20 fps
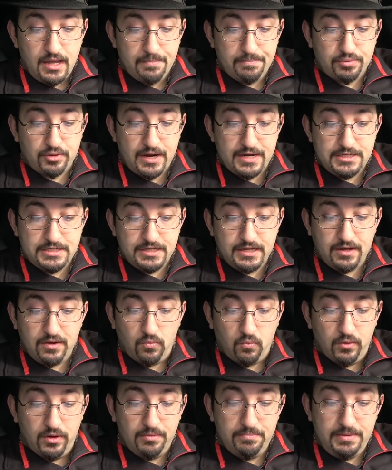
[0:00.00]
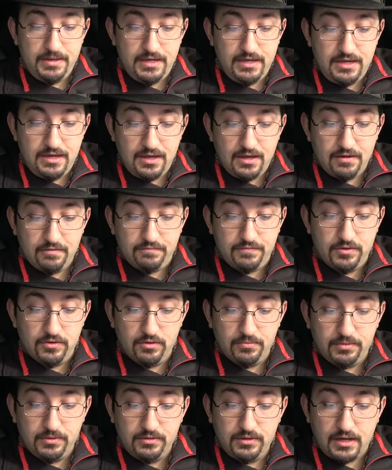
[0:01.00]
Pricing will be
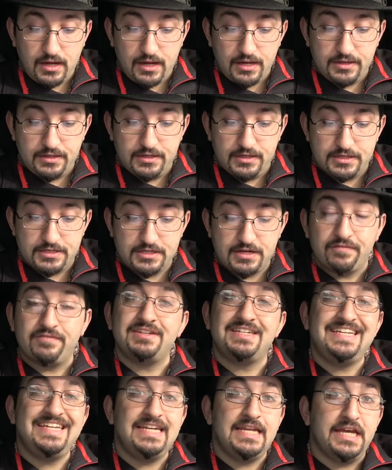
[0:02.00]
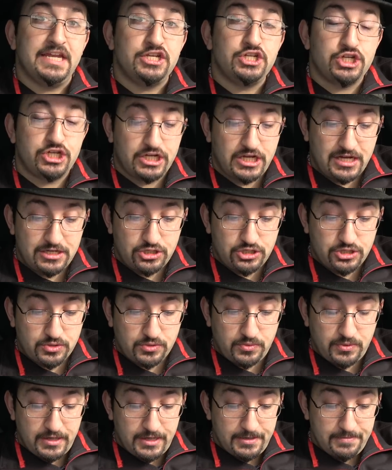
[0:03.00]
viewable on the seventeen inch
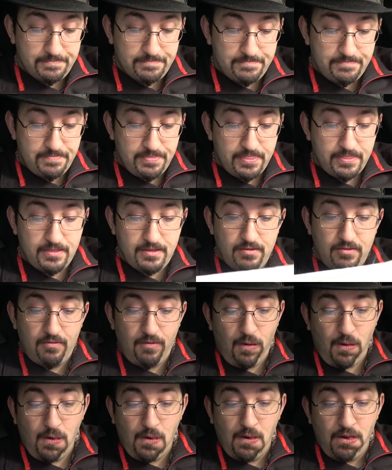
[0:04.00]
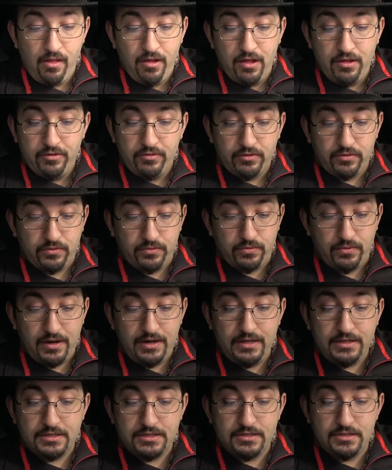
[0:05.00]
touchscreen.
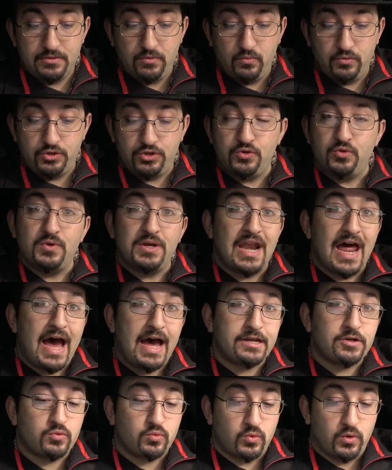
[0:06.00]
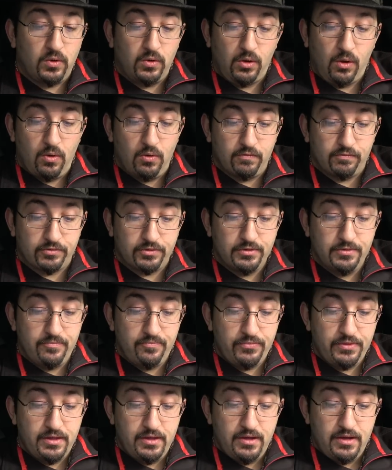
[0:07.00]
Credits do not roll over.
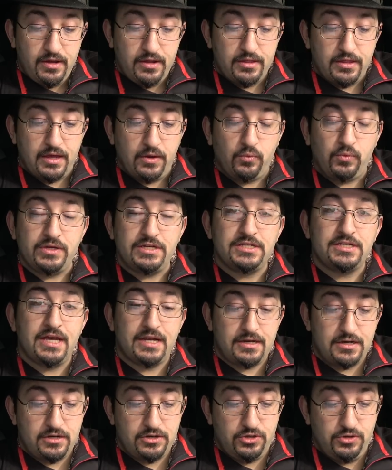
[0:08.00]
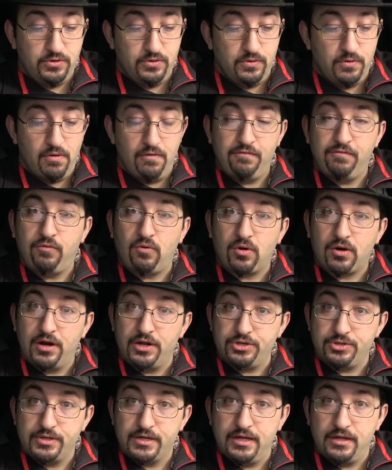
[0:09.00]
They reset to four
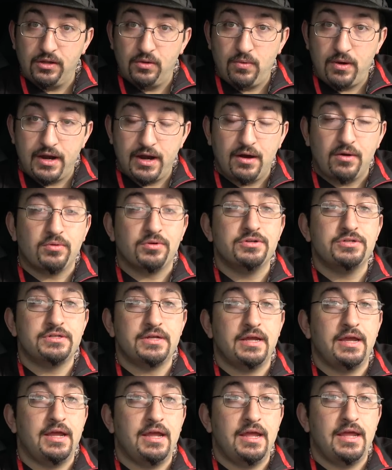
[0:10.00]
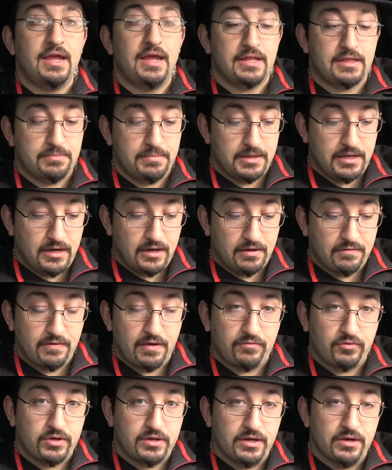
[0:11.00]
hundred kilowatt hours at the beginning of
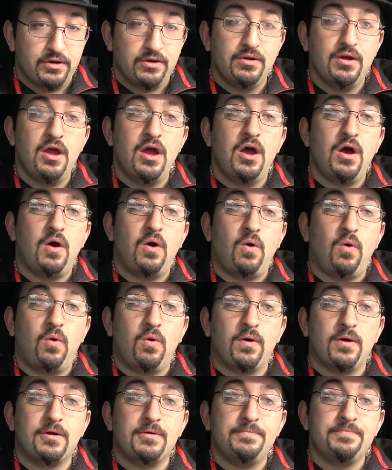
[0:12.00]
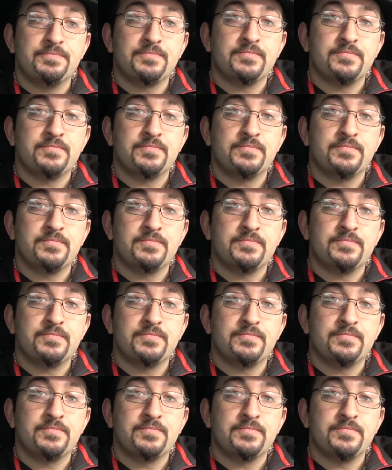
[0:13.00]
every year, or